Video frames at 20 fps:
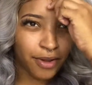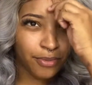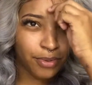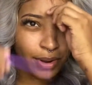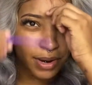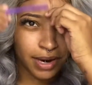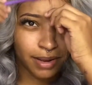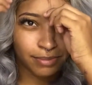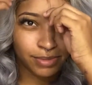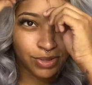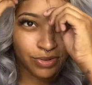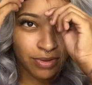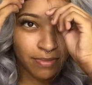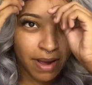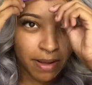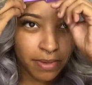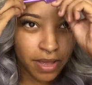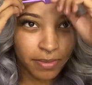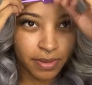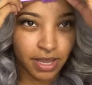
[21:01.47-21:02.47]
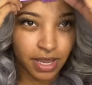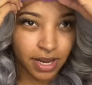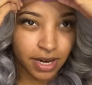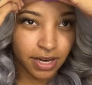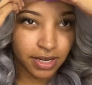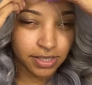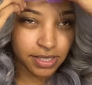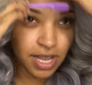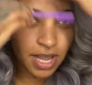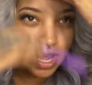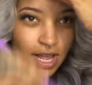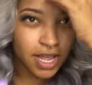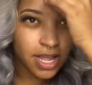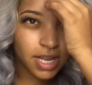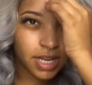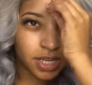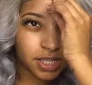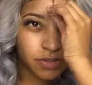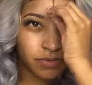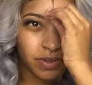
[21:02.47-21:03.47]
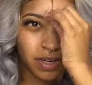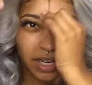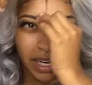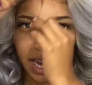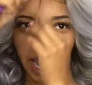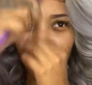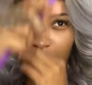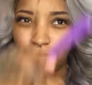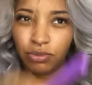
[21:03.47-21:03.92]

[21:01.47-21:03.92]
when I'm doing my baby hairs because really like,